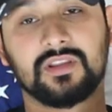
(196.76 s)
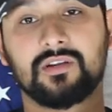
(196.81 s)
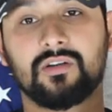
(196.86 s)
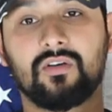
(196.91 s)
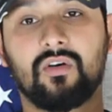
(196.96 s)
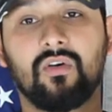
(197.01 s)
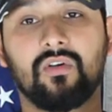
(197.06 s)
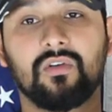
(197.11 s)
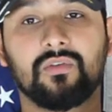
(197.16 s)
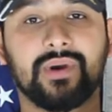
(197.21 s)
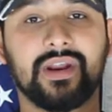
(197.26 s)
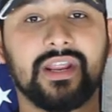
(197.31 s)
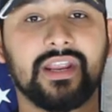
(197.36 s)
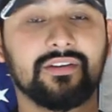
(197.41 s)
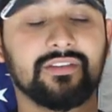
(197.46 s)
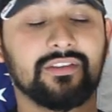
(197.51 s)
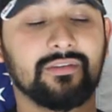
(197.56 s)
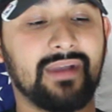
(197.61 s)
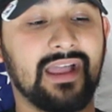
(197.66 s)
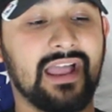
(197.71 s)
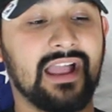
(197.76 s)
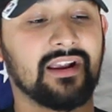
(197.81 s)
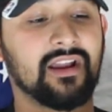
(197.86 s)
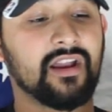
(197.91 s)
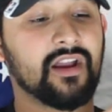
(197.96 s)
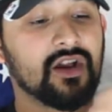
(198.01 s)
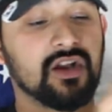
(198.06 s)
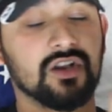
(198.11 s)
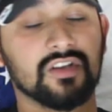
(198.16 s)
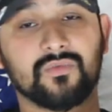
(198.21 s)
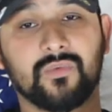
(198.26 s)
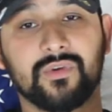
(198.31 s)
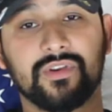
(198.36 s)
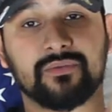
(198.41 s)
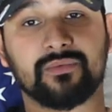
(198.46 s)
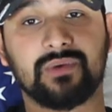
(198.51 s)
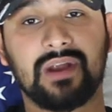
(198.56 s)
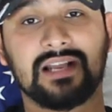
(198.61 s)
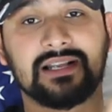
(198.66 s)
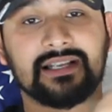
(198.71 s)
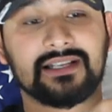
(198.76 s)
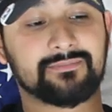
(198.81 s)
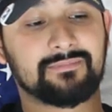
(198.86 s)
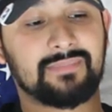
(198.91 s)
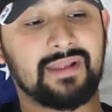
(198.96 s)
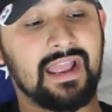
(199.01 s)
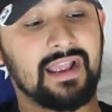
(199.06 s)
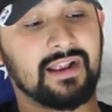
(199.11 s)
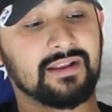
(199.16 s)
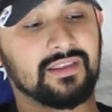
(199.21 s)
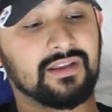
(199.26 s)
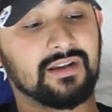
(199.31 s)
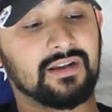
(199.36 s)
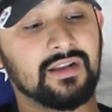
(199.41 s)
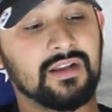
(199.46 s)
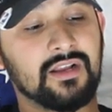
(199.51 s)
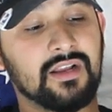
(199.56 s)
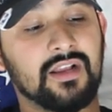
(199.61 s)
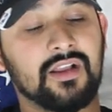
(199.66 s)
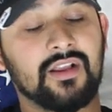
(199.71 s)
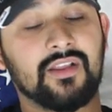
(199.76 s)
hole right here in the back, so when you rack it back, the